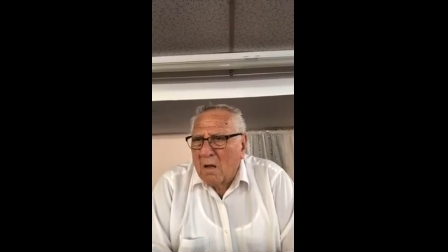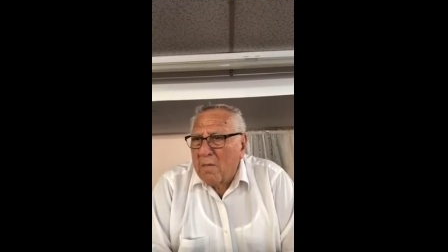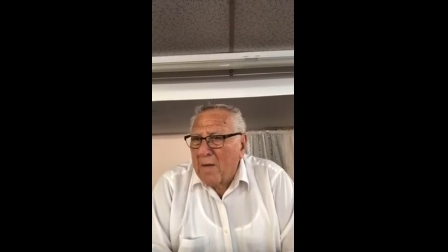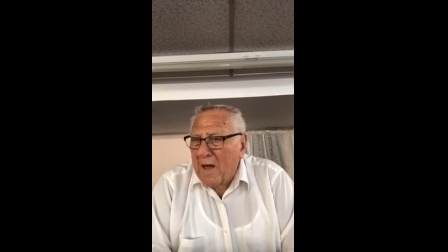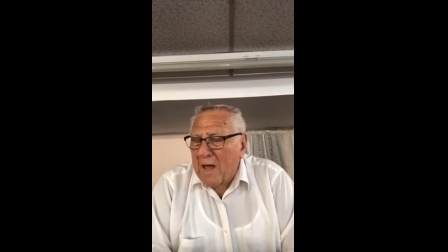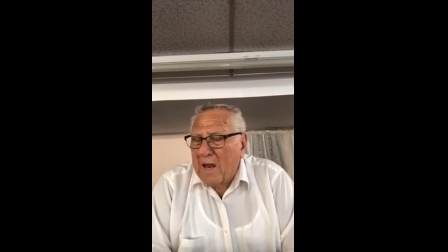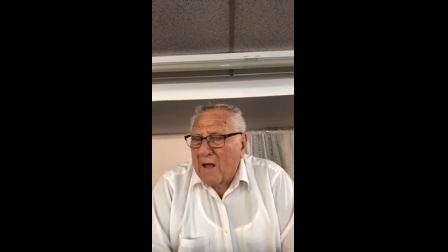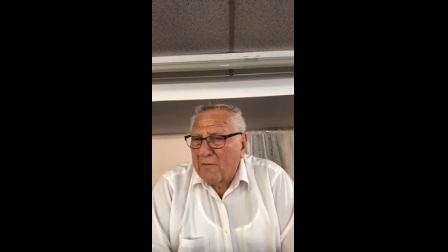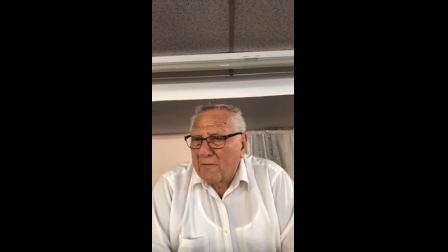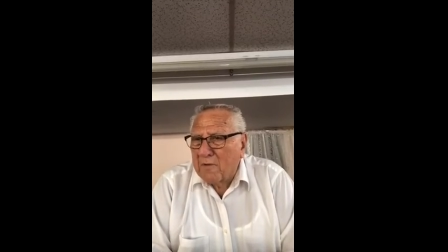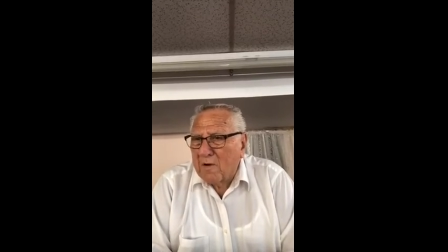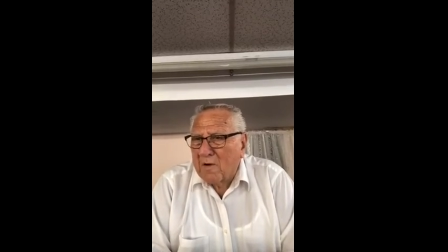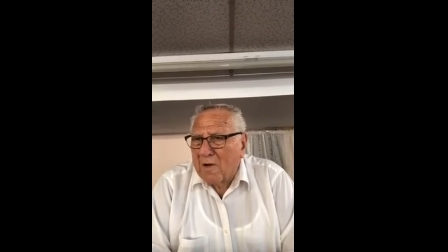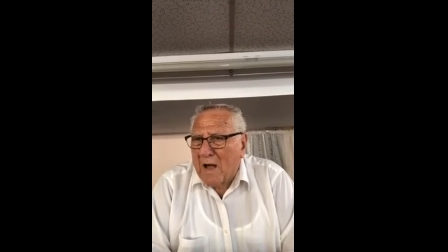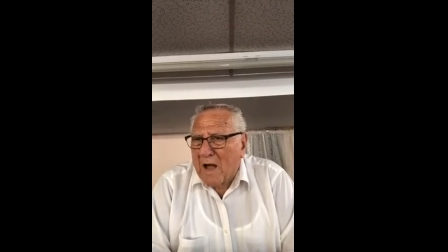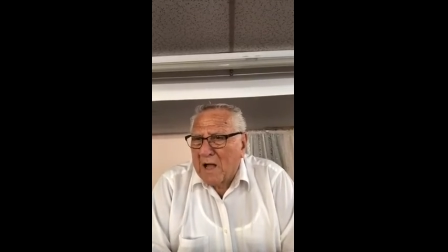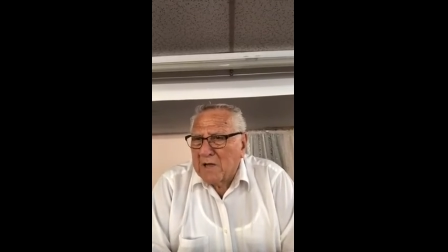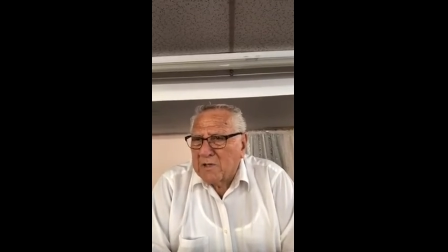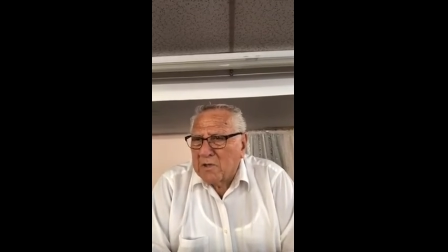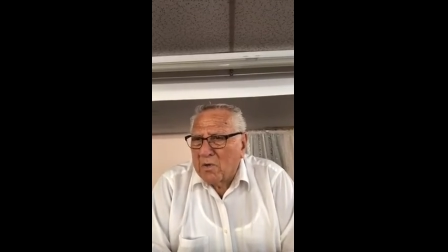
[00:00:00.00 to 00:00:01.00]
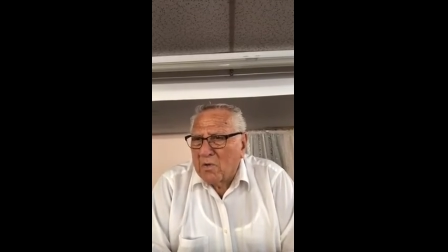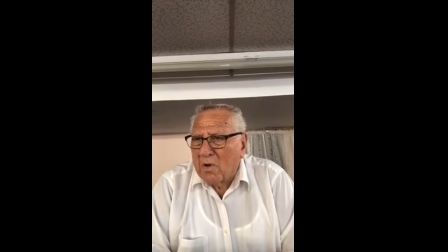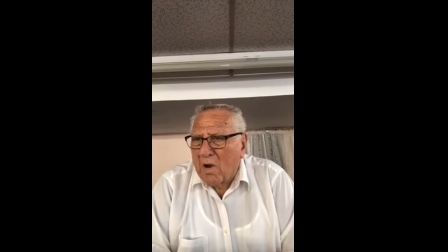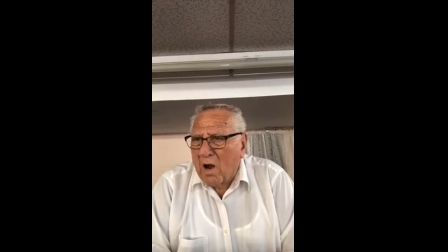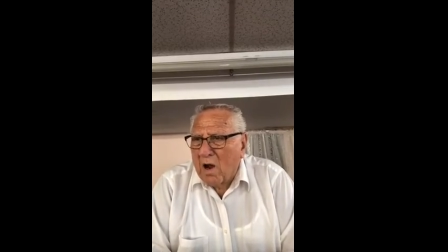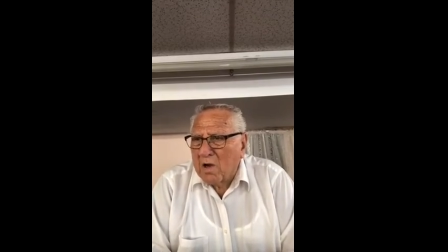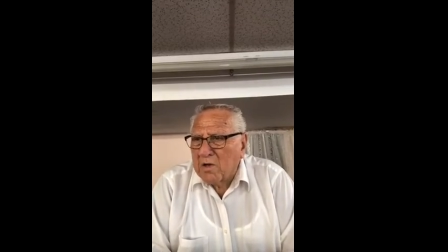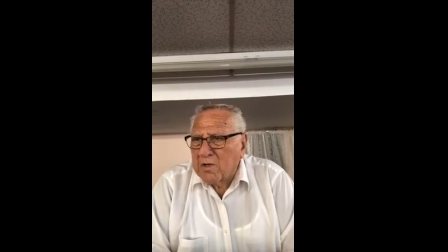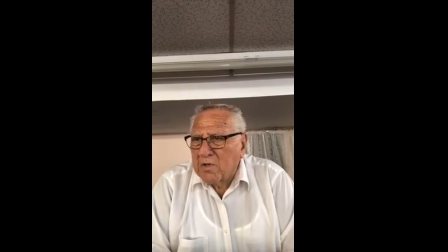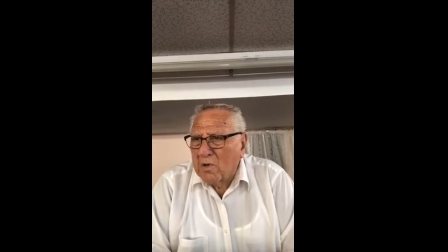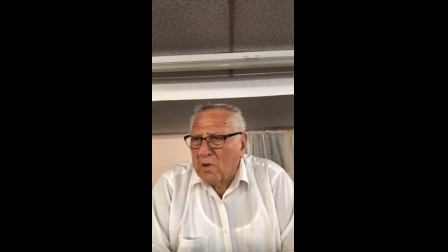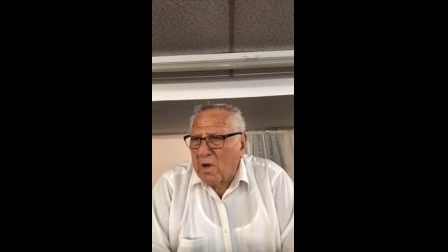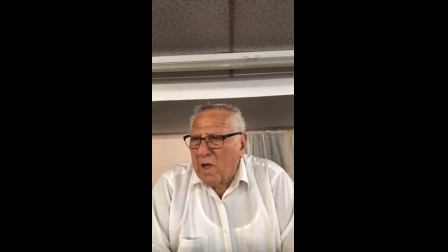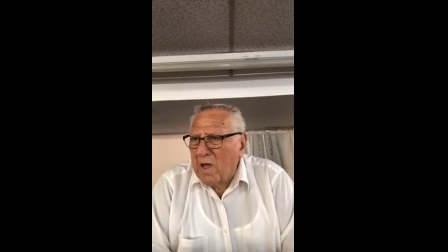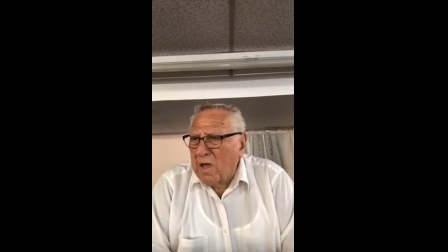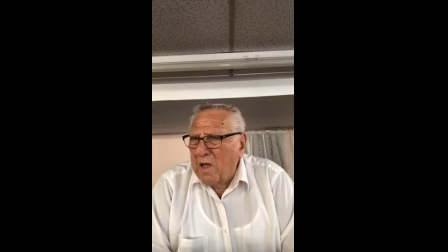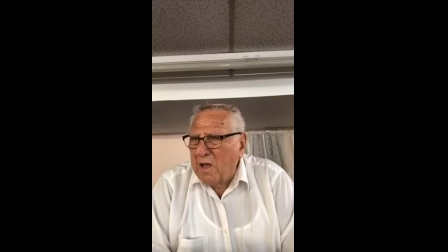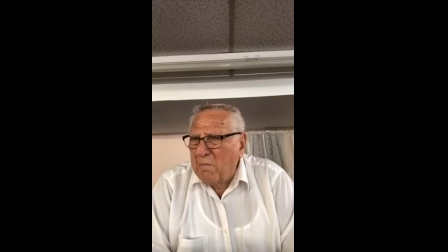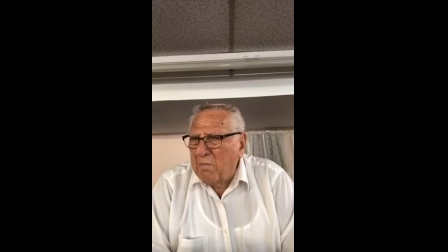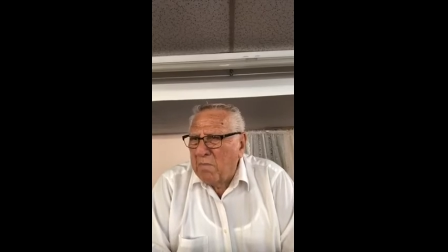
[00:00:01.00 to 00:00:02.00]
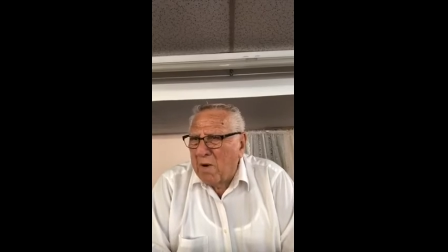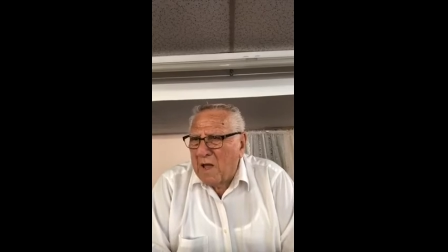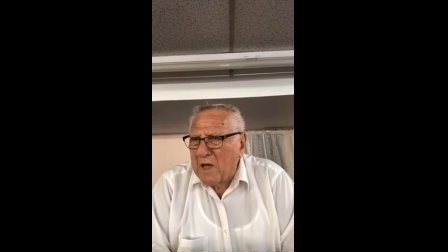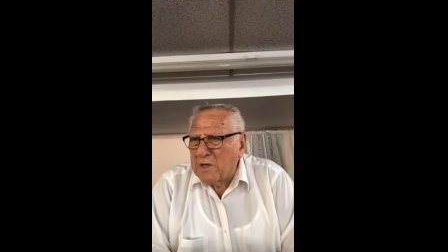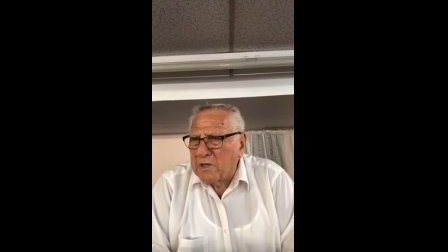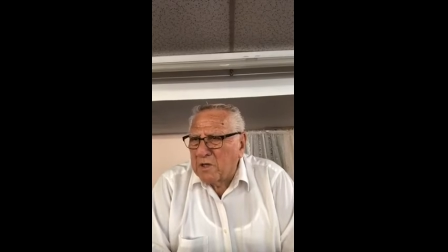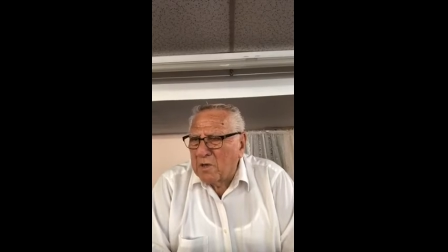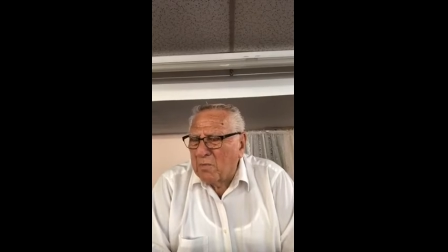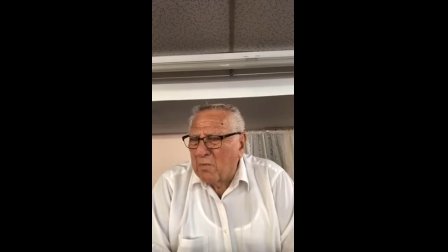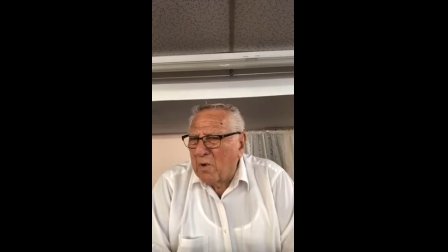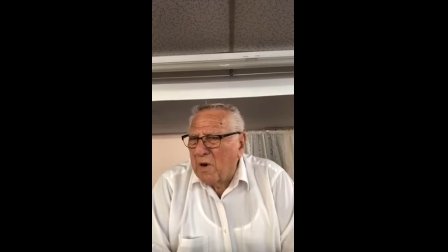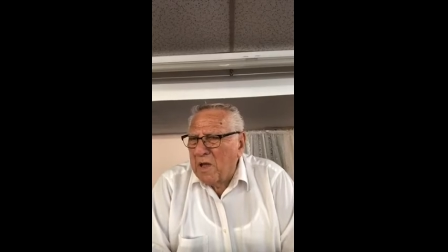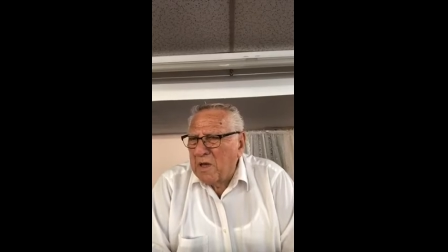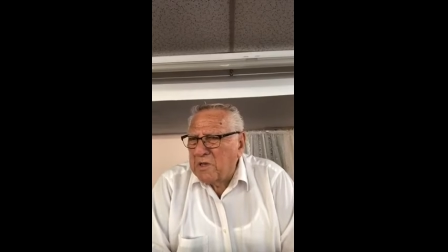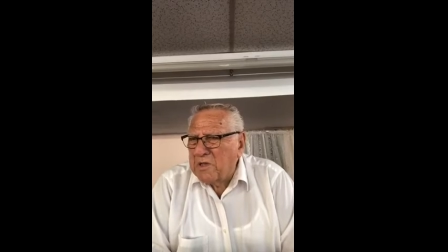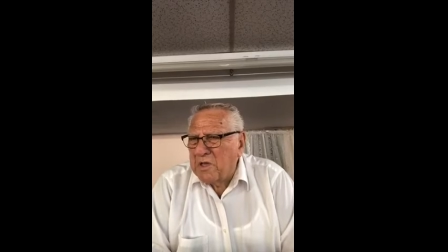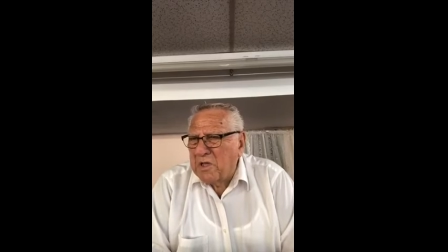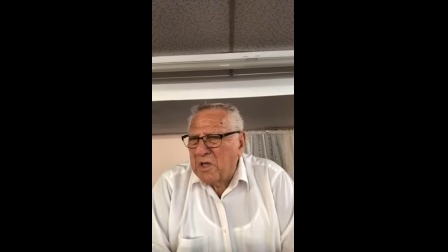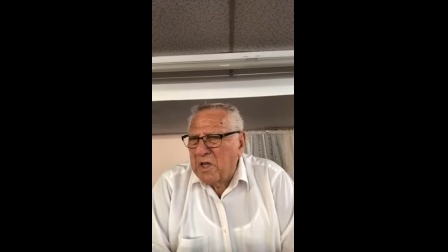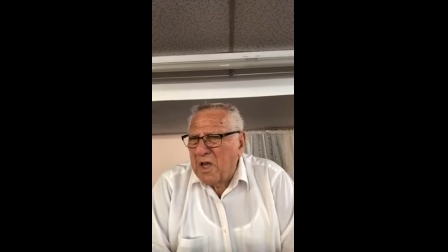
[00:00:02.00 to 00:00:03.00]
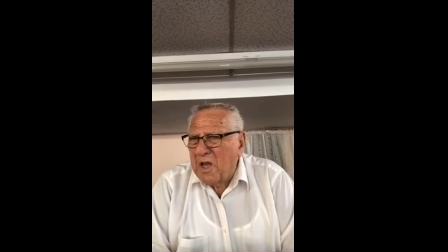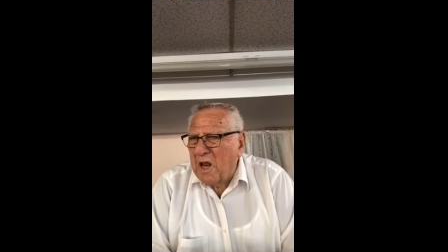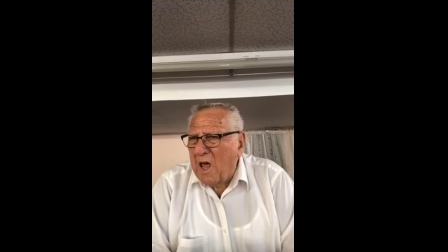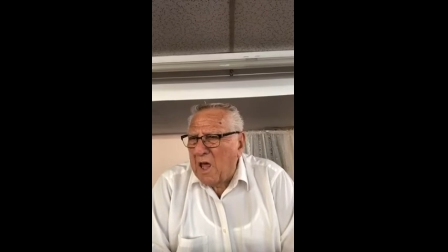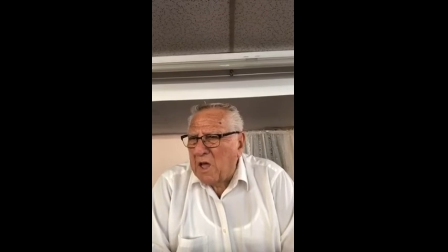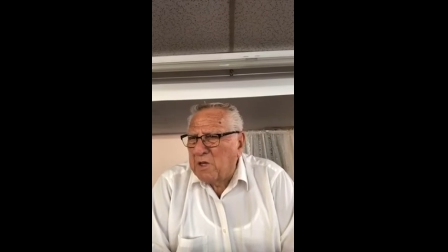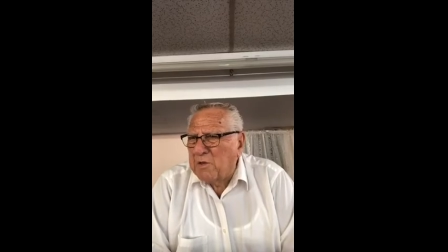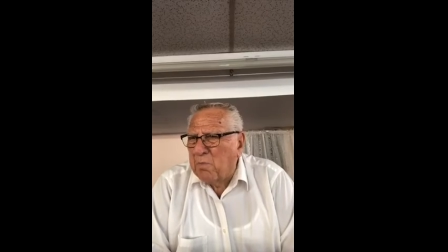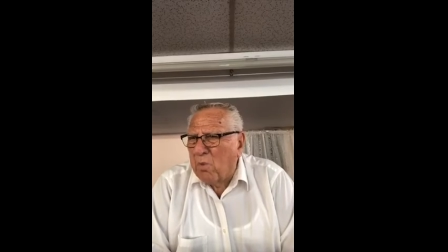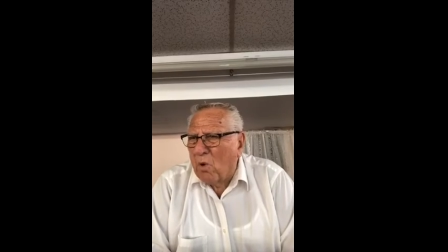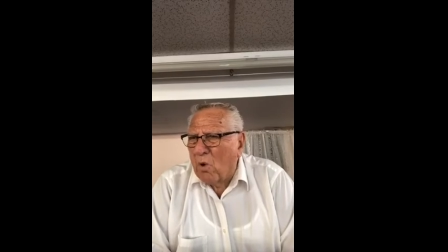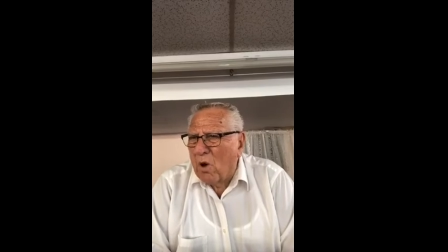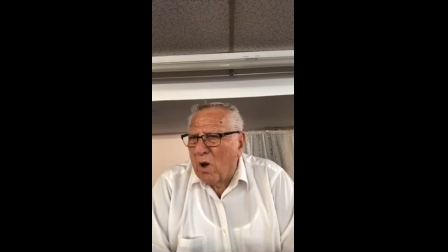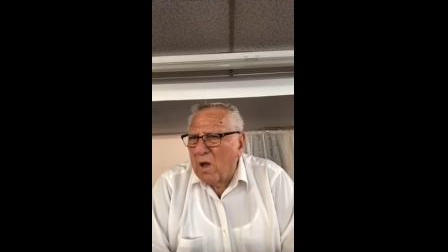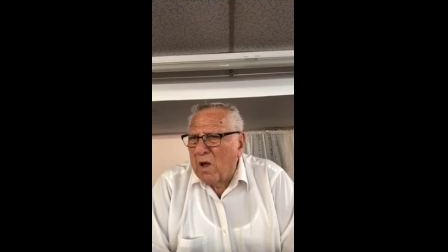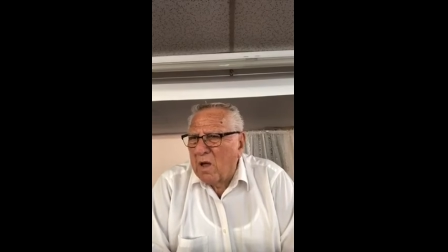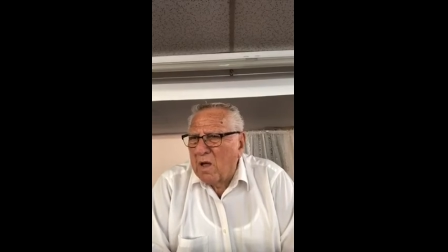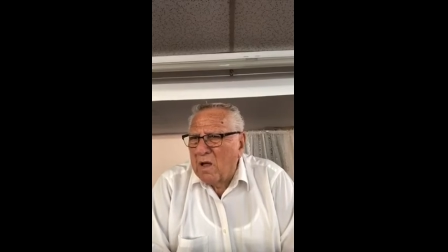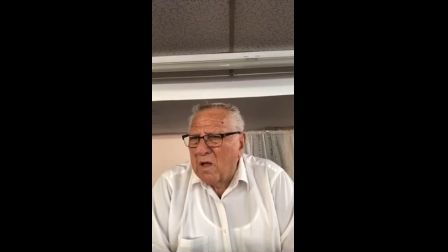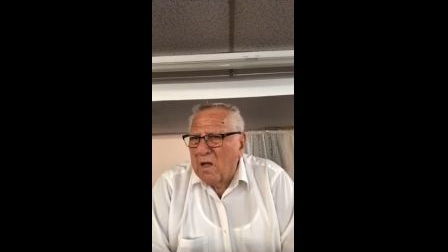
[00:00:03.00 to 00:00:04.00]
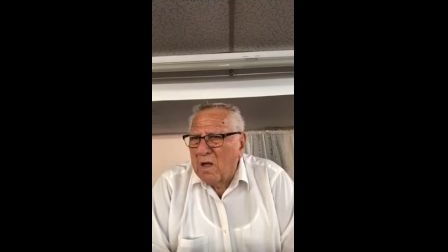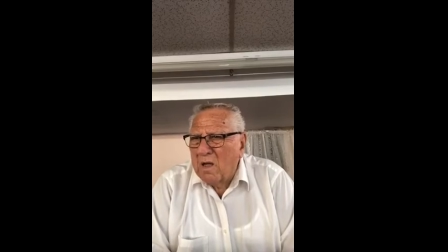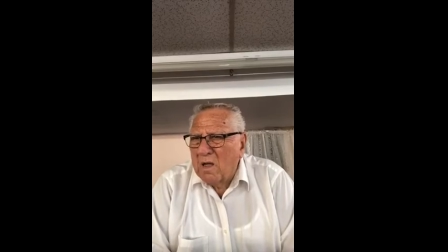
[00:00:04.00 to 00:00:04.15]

a man after God's own heart, so he, he blessed him. When he was a teenage boy,